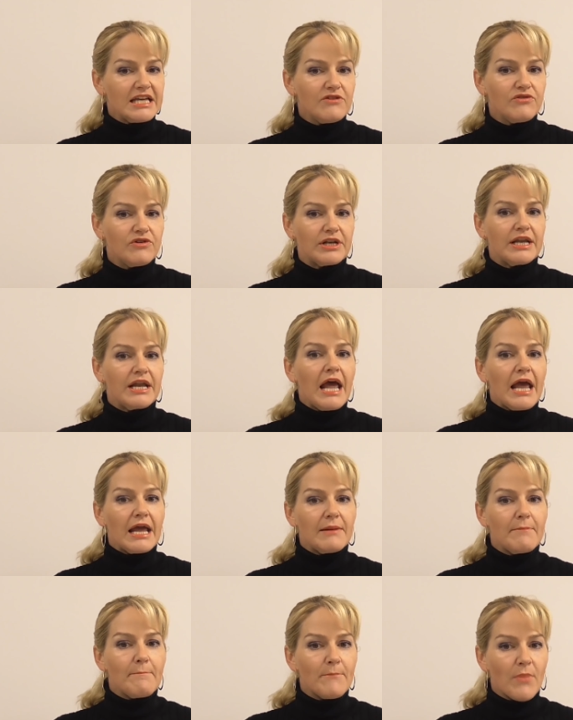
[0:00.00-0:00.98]
even
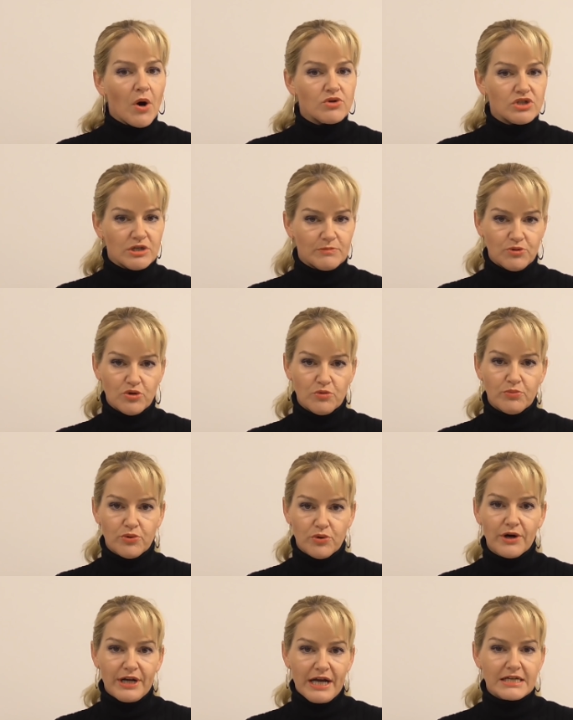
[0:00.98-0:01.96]
in multiple
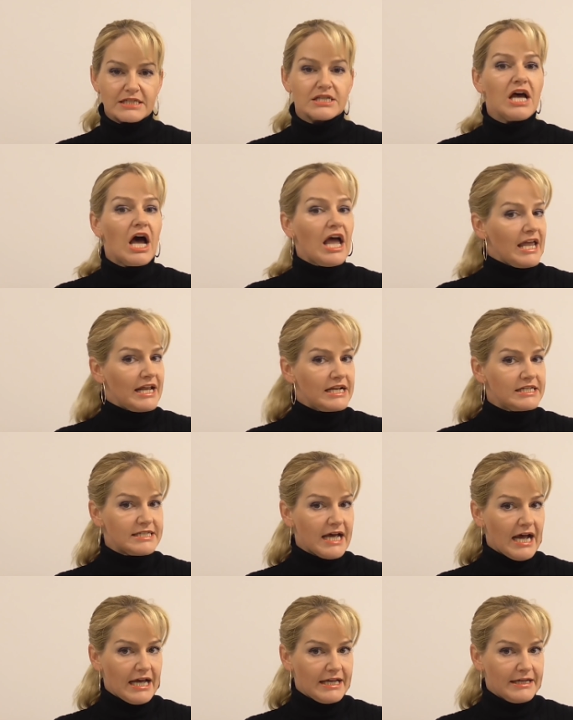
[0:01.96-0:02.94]
products in
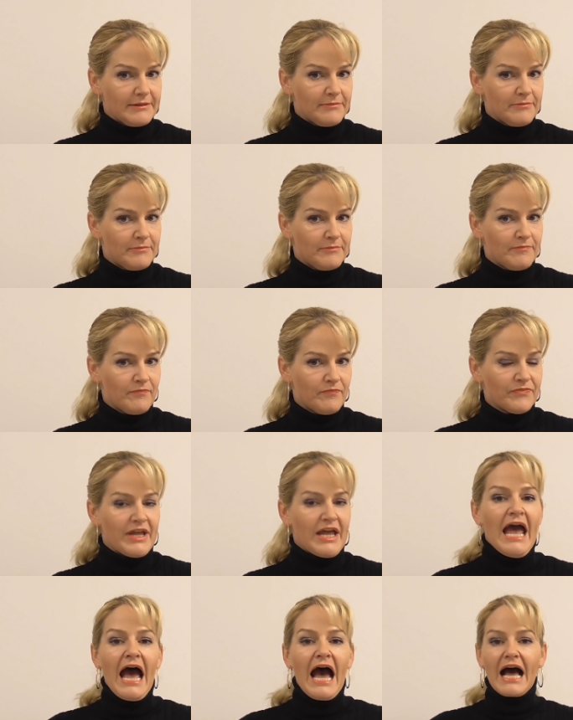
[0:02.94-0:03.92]
a day.
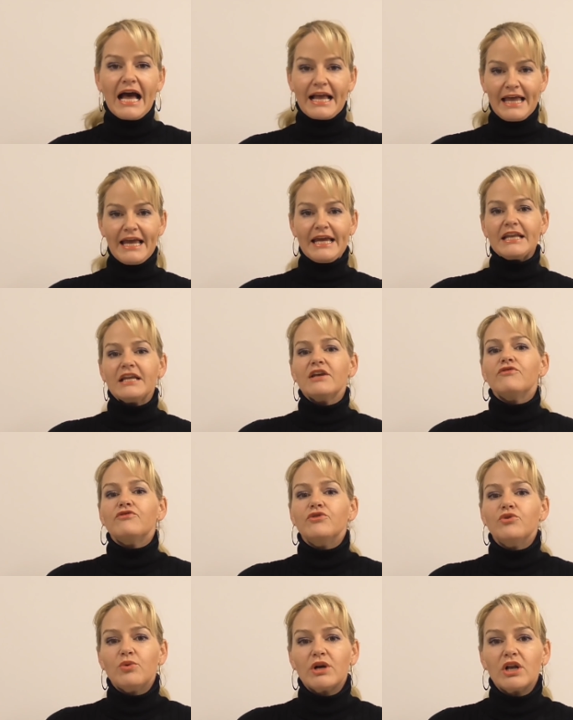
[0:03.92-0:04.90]
Again,
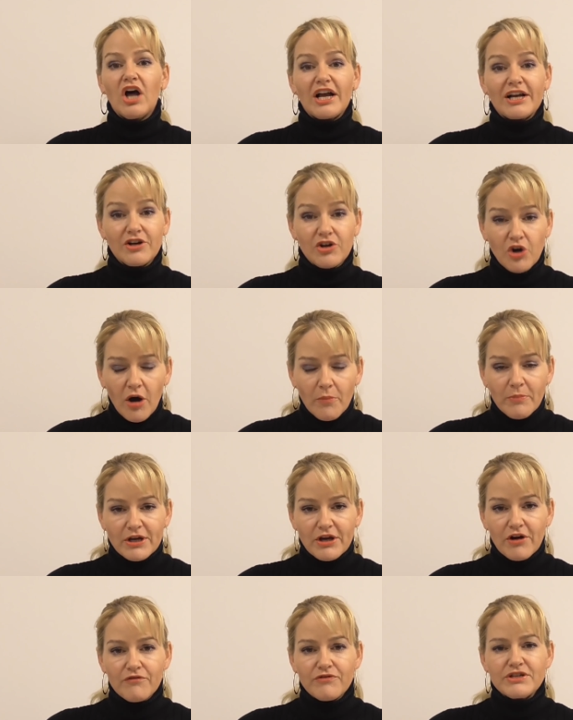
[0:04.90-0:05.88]
if you would like a
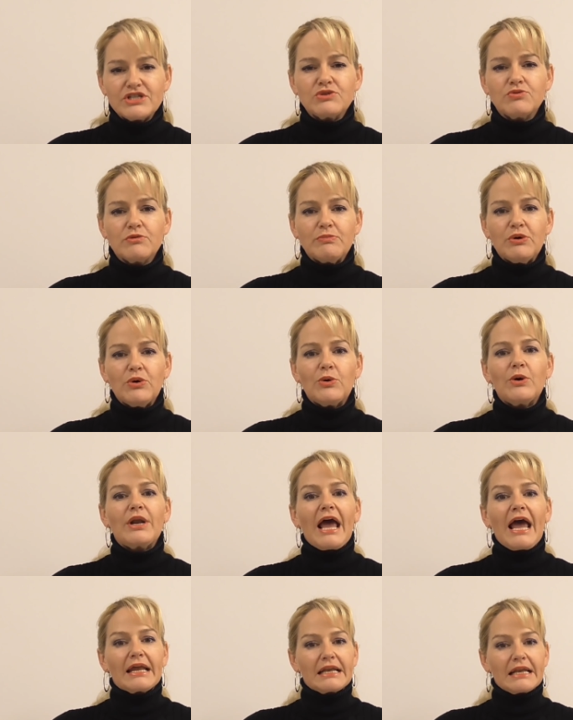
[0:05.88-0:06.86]
copy of this
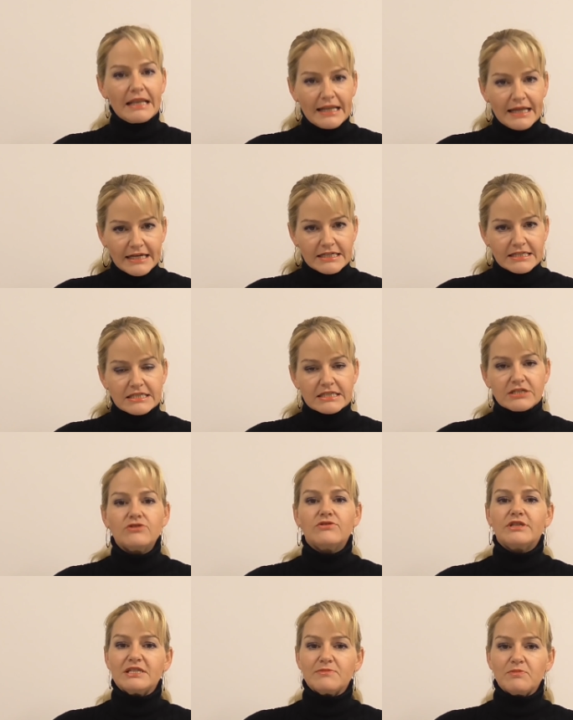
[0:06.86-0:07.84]
report and links
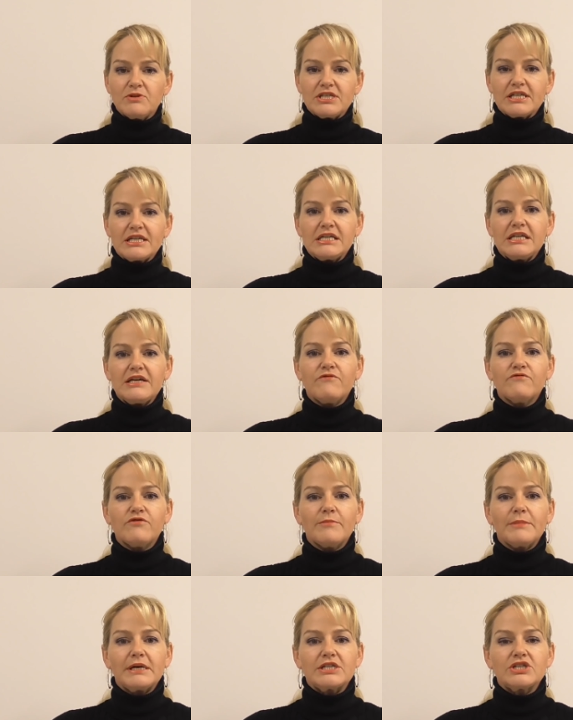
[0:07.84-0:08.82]
to this particular
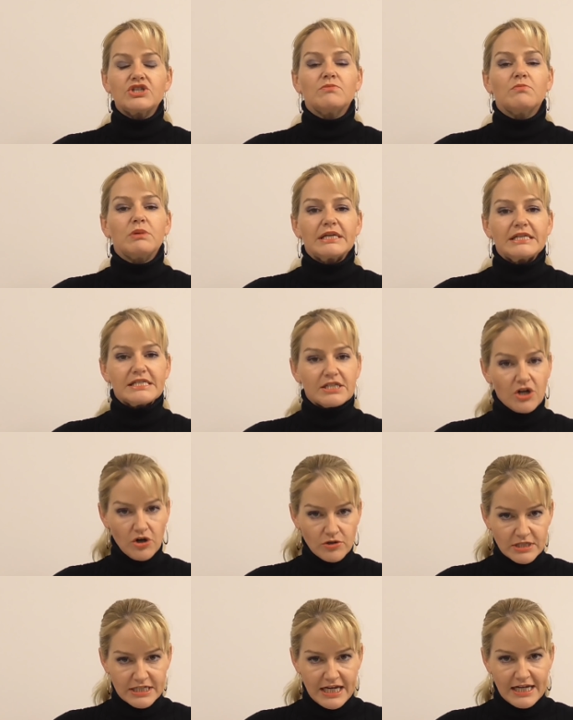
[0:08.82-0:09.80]
information, please
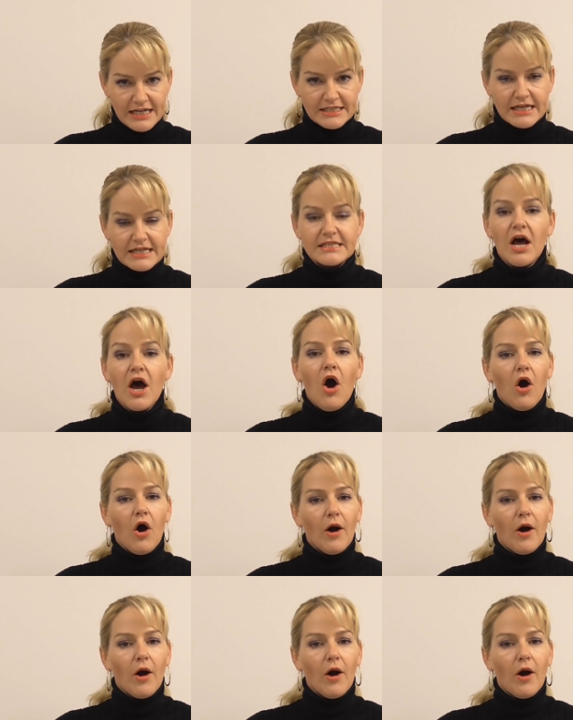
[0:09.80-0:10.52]
contact us.